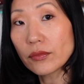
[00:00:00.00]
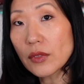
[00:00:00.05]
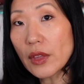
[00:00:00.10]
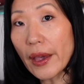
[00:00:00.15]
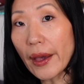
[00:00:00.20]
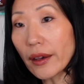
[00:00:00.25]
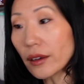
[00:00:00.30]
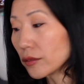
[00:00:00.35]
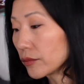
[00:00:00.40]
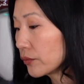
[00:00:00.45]

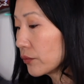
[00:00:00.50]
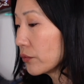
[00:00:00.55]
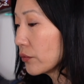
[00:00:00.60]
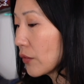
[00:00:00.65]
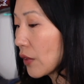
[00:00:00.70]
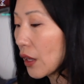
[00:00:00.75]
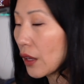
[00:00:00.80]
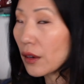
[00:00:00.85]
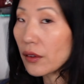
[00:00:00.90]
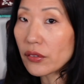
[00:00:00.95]
Yeah,
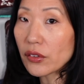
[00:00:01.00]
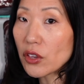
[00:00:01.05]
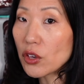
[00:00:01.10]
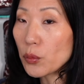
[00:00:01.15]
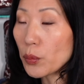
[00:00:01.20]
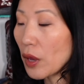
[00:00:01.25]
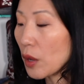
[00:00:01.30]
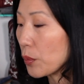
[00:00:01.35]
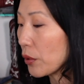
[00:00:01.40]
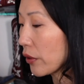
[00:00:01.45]
it is
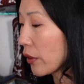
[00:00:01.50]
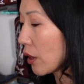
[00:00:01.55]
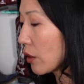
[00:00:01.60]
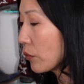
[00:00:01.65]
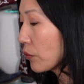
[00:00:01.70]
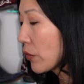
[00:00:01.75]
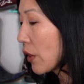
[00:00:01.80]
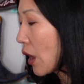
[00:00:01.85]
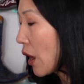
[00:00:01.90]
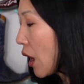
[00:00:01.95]
cute paper, though.
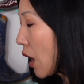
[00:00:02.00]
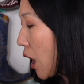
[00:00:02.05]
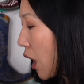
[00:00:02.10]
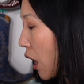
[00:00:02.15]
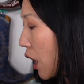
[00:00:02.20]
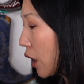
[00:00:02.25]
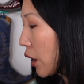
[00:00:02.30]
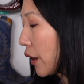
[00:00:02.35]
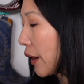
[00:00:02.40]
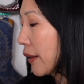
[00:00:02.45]

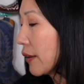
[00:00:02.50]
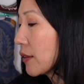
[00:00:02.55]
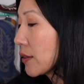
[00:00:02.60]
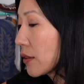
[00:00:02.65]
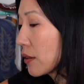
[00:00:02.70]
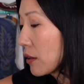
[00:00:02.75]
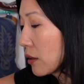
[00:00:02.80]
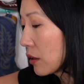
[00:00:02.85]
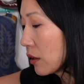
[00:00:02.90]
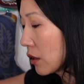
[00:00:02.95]
All right,
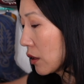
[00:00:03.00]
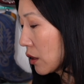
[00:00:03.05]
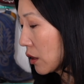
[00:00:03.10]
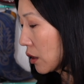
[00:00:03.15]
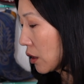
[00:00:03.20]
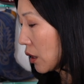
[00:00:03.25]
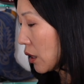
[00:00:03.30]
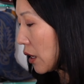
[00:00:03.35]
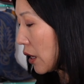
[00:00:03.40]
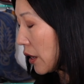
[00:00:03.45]

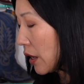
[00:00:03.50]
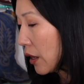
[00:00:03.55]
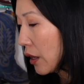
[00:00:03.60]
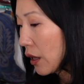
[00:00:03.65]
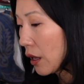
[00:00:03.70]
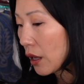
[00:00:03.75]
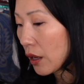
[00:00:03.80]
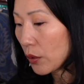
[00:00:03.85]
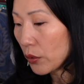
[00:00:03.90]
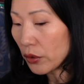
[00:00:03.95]

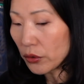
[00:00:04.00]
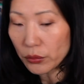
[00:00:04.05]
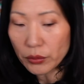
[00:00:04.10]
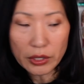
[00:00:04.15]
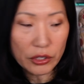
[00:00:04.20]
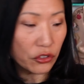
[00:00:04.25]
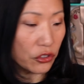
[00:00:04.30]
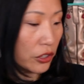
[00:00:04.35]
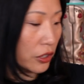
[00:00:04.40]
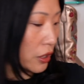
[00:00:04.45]
I'm going to
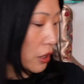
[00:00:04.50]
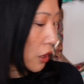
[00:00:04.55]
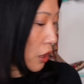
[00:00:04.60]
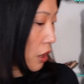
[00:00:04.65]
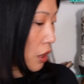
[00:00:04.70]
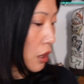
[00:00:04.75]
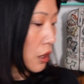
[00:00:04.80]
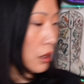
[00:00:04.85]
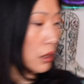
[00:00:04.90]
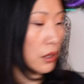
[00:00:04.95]
reach in
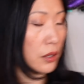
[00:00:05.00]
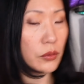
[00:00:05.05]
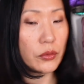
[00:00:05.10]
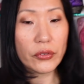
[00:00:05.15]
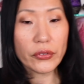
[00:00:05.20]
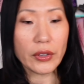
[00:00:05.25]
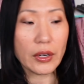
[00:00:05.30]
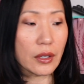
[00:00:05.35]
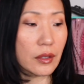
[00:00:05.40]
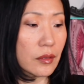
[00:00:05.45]
here. I'm
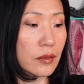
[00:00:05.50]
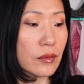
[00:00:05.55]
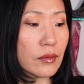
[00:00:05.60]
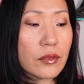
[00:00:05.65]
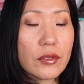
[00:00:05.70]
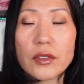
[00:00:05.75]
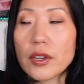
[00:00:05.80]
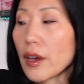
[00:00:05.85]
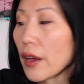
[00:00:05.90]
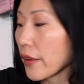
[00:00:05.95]
just going to
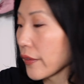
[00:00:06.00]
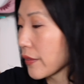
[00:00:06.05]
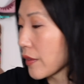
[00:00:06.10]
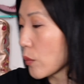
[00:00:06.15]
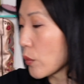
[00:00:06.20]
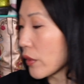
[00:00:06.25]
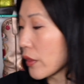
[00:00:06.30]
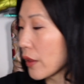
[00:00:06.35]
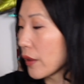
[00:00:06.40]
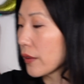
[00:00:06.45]
toss
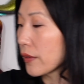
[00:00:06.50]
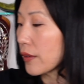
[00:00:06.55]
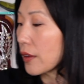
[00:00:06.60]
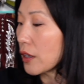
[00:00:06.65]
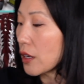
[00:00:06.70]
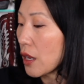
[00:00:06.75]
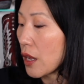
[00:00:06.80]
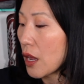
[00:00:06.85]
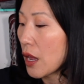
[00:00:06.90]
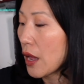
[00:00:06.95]
some of this
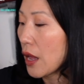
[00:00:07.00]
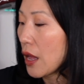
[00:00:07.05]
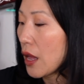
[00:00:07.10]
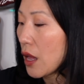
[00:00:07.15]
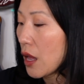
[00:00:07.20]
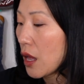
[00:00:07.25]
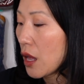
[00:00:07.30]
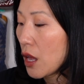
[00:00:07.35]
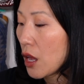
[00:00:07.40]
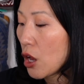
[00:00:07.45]
and...
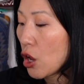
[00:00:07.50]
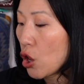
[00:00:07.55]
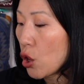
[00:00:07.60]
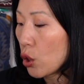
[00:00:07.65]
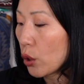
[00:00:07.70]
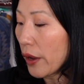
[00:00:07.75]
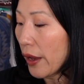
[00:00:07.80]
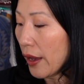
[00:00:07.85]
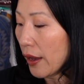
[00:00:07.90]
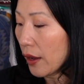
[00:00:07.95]

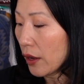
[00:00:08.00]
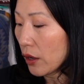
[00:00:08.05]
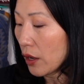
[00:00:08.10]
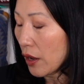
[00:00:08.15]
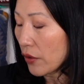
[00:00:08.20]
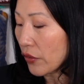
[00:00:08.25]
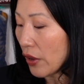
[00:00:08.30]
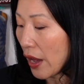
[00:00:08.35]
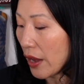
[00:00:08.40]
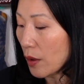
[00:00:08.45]
Okay,
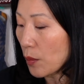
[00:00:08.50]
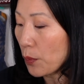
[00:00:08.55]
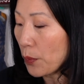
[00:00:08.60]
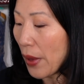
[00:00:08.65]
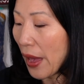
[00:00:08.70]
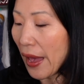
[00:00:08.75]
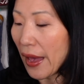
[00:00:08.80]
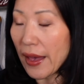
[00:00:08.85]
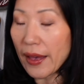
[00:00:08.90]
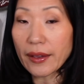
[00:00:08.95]
I've got a
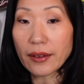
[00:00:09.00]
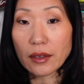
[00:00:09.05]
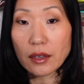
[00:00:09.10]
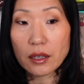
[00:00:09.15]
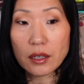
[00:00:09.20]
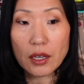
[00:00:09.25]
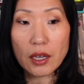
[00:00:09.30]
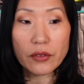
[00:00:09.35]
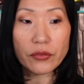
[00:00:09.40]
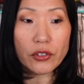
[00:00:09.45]
bag
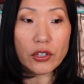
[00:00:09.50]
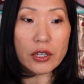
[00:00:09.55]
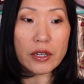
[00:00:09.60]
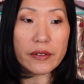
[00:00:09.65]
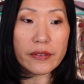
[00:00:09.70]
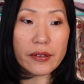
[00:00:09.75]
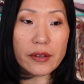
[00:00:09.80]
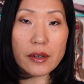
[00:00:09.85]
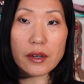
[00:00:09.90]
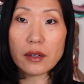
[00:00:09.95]
of
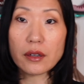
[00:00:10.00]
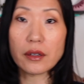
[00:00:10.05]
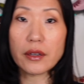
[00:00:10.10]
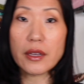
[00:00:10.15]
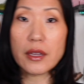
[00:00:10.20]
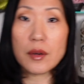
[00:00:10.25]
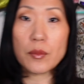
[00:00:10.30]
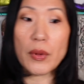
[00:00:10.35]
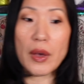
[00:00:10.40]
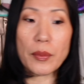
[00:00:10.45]
goodies here
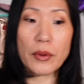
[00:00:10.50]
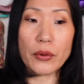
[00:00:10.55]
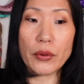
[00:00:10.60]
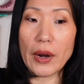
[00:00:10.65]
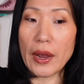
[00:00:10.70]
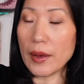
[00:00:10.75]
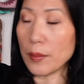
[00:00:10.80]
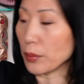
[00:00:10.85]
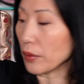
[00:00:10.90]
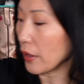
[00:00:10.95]
in bubble
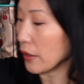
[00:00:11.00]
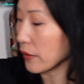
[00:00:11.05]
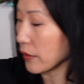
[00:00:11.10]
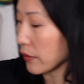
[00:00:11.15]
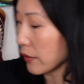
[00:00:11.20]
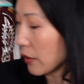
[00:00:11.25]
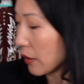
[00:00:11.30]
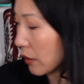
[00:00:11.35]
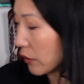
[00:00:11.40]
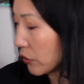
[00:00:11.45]
wrap.
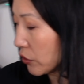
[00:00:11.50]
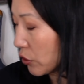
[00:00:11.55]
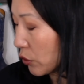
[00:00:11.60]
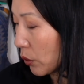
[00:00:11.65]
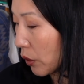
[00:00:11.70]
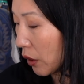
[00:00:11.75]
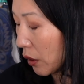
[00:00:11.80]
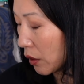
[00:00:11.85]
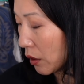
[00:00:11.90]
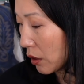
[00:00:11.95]
Let's get
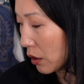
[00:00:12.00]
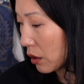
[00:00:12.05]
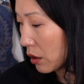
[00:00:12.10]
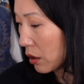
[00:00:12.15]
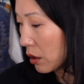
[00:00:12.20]
to it.